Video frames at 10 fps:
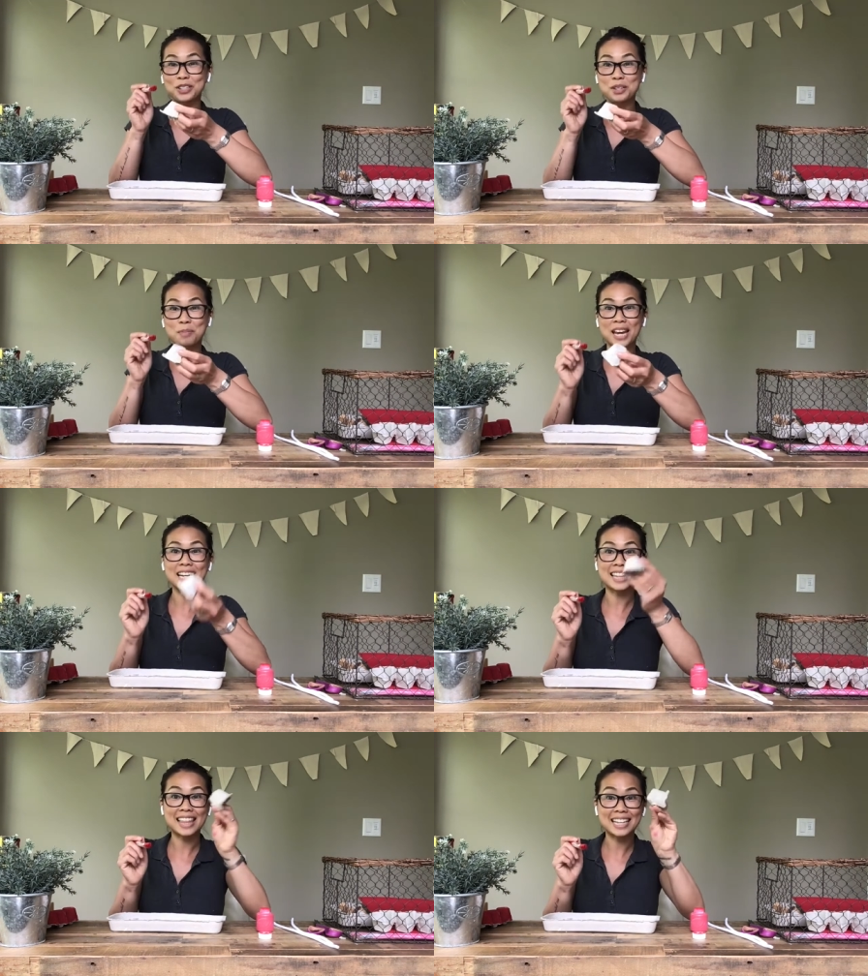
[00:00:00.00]
paint
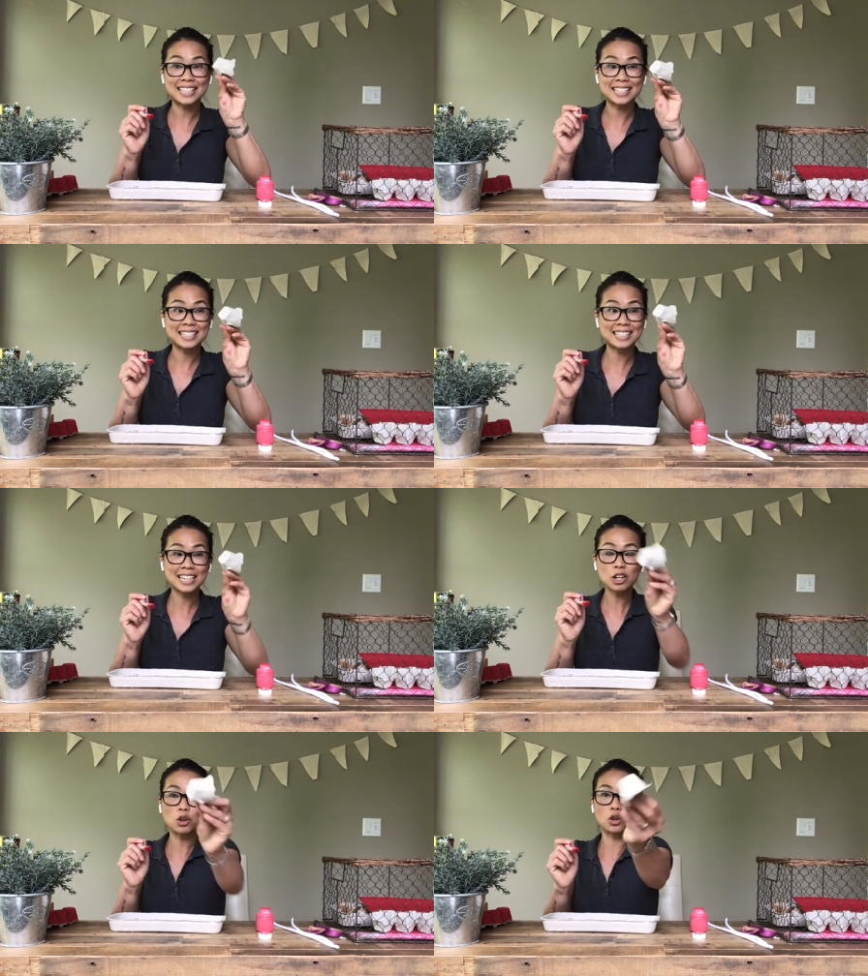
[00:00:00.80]
that
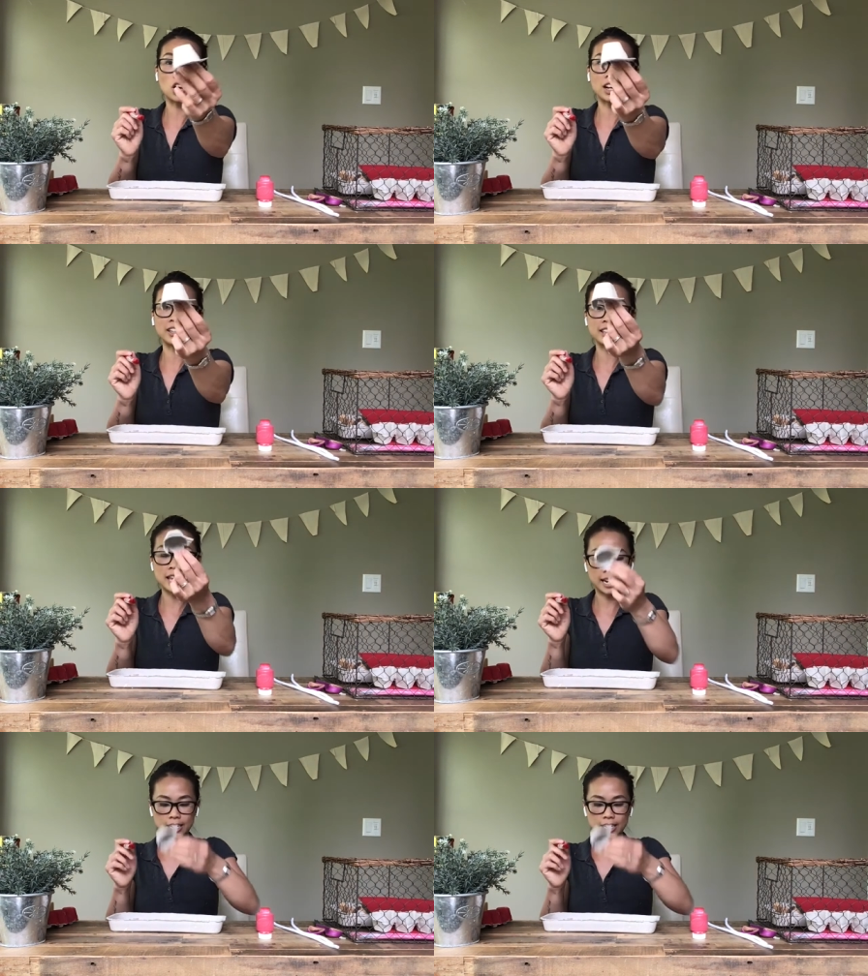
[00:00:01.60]
single carton that I